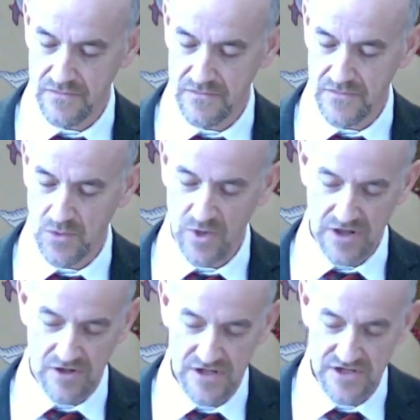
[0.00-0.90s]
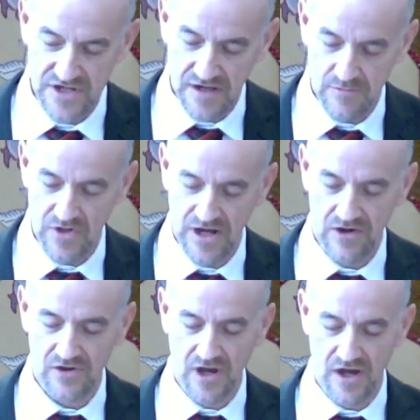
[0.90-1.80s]
We learn in Samuel how
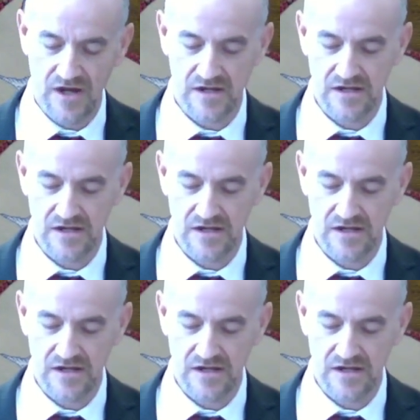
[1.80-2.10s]
God